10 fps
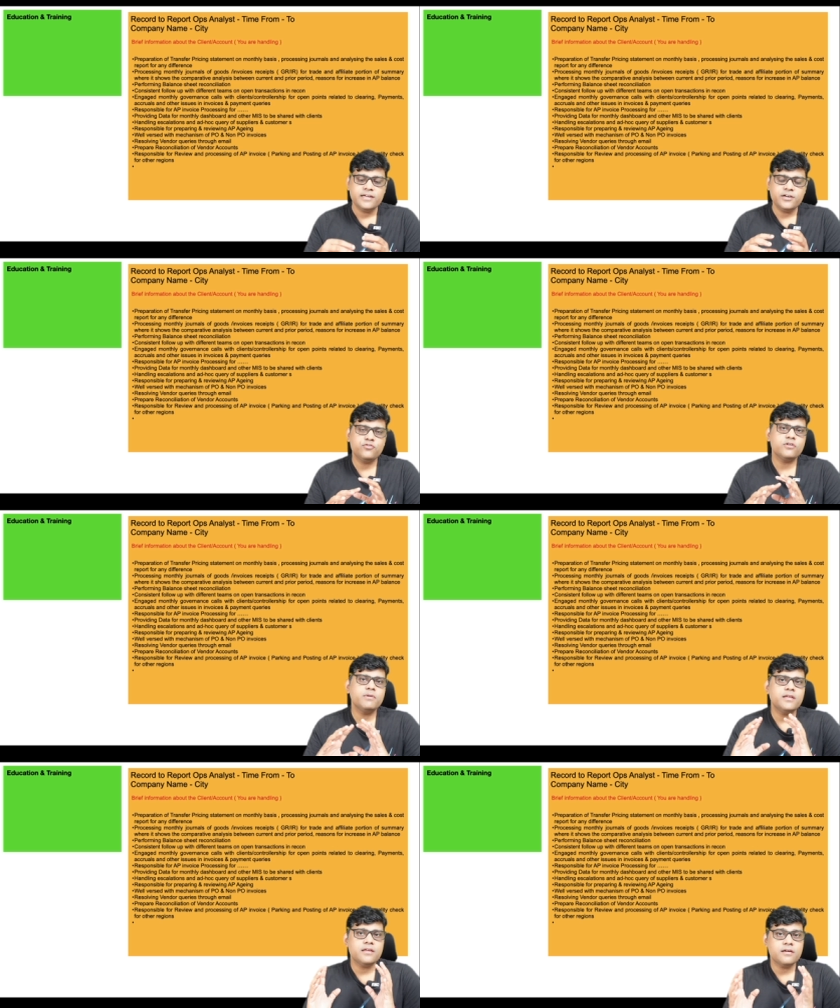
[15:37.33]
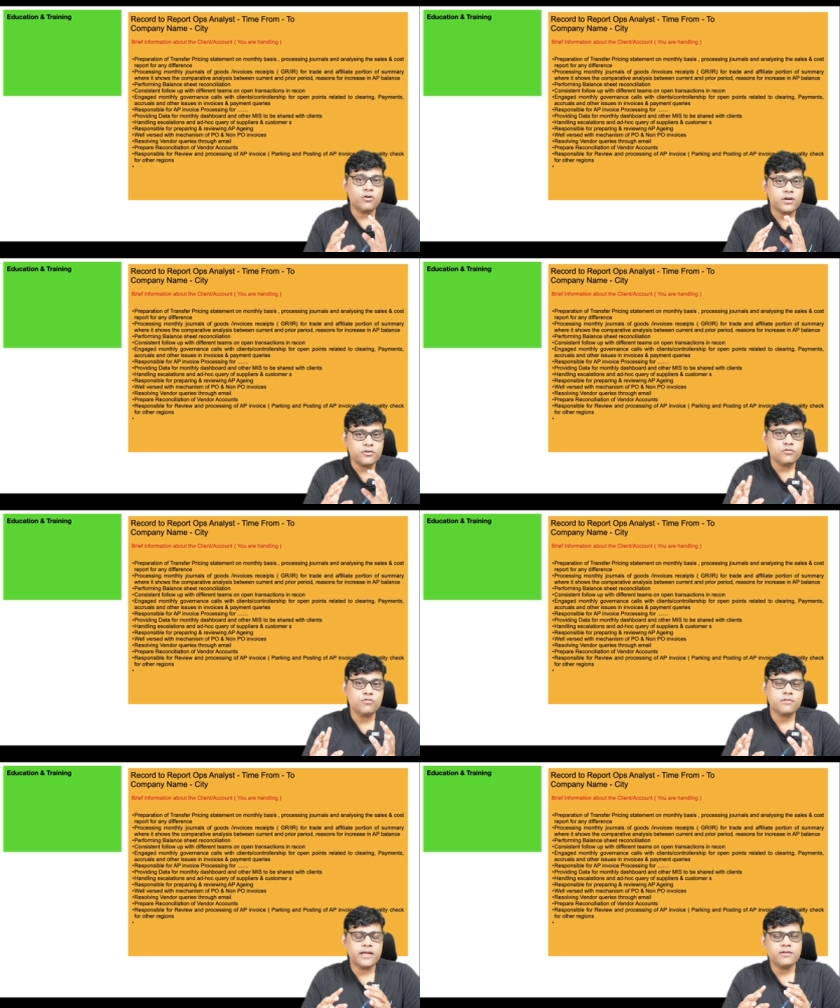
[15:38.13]
it should be or it
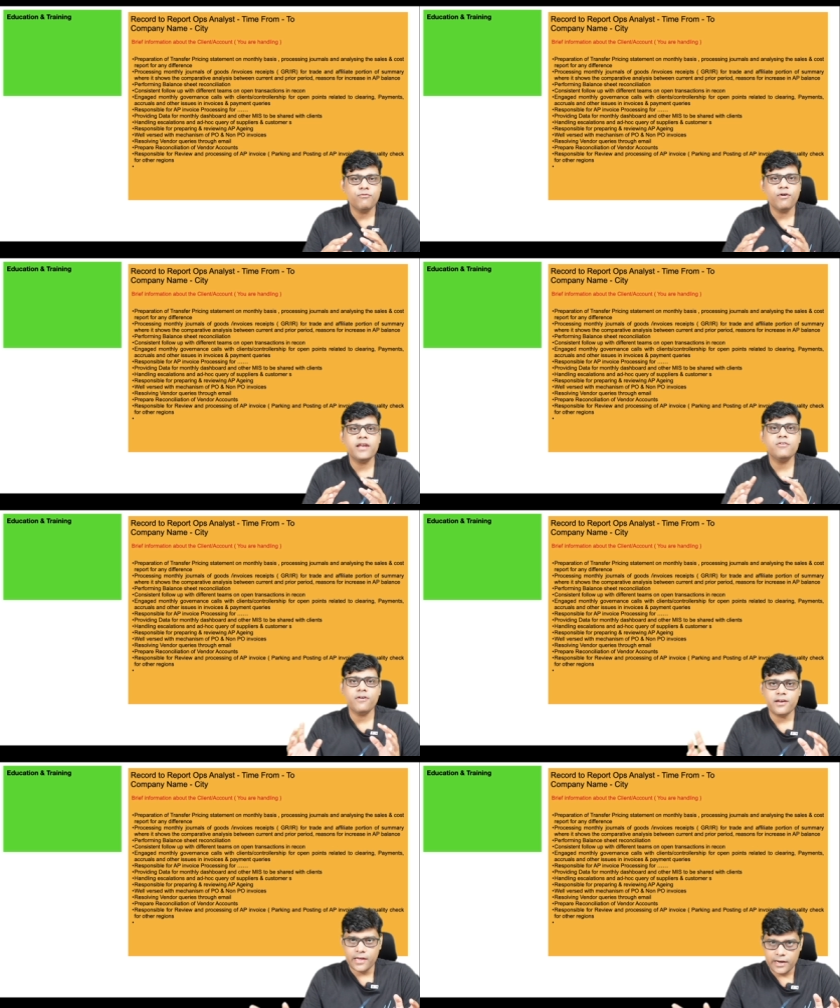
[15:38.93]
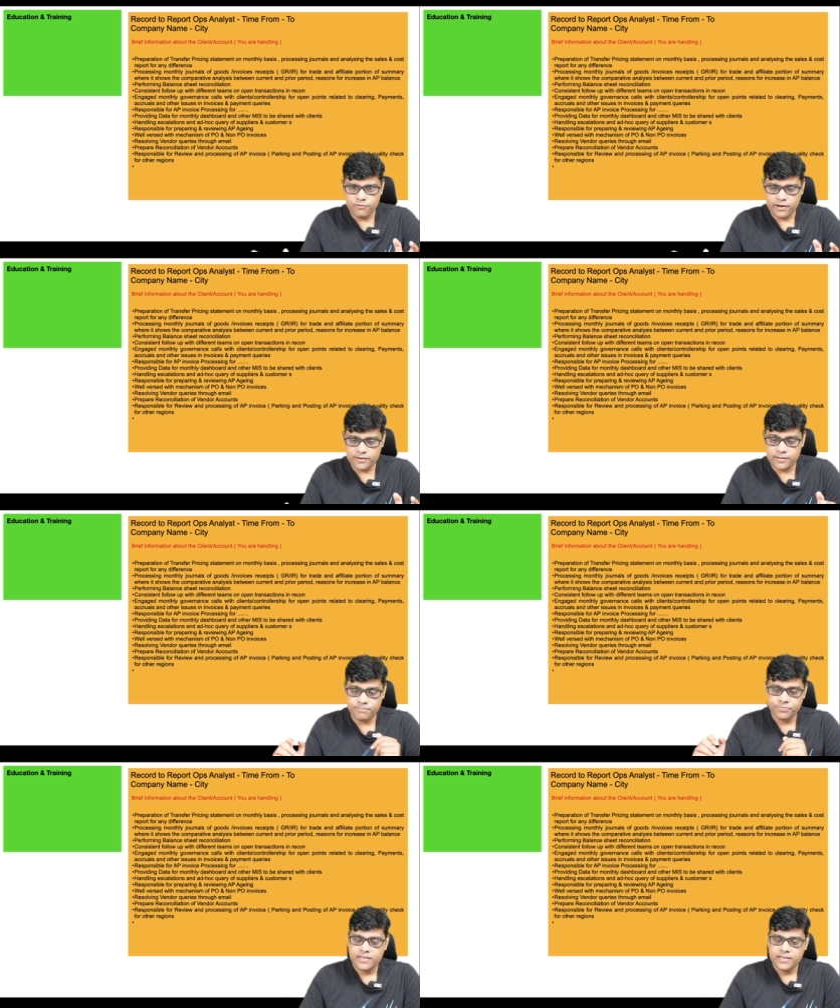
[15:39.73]
look like very, very attractive.